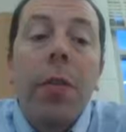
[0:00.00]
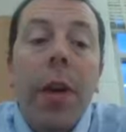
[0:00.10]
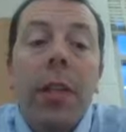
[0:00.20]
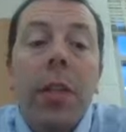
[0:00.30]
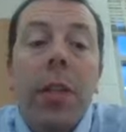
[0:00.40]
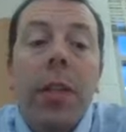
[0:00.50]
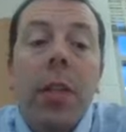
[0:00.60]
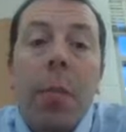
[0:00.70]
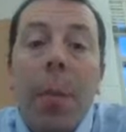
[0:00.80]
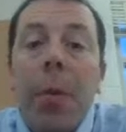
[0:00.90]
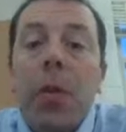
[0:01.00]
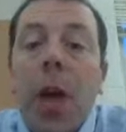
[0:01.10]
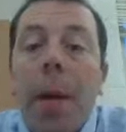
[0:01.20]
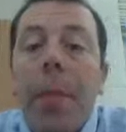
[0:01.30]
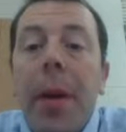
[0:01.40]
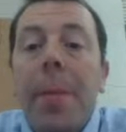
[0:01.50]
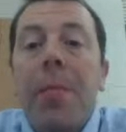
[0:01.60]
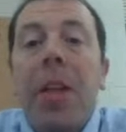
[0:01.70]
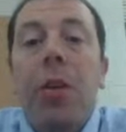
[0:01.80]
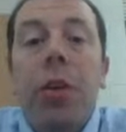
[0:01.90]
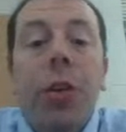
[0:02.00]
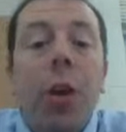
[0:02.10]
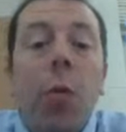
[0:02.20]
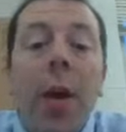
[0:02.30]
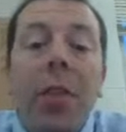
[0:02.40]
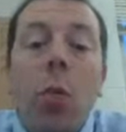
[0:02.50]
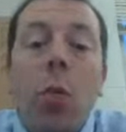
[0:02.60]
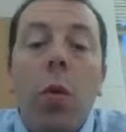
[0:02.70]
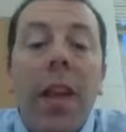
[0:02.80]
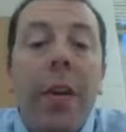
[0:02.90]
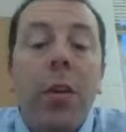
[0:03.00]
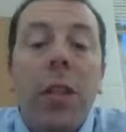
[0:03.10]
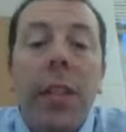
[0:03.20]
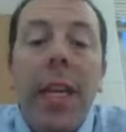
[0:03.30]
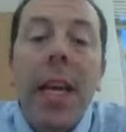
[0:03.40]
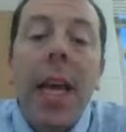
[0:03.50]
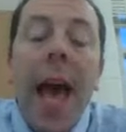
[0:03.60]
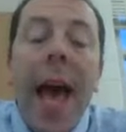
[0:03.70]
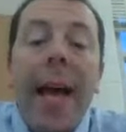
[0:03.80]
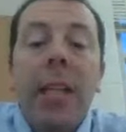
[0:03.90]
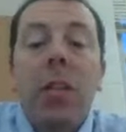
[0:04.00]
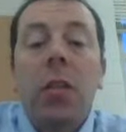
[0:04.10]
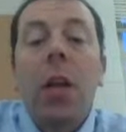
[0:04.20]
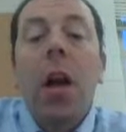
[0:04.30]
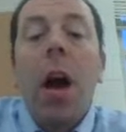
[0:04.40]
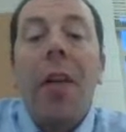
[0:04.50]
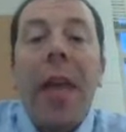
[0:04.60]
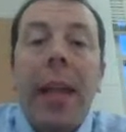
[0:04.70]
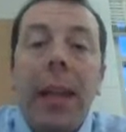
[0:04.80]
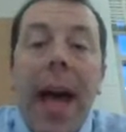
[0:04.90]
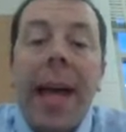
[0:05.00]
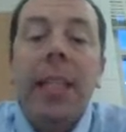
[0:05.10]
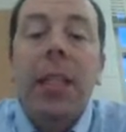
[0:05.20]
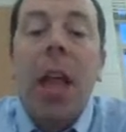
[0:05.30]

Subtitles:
phrases that sum up your topic, and you're just going to write the letters TS on that last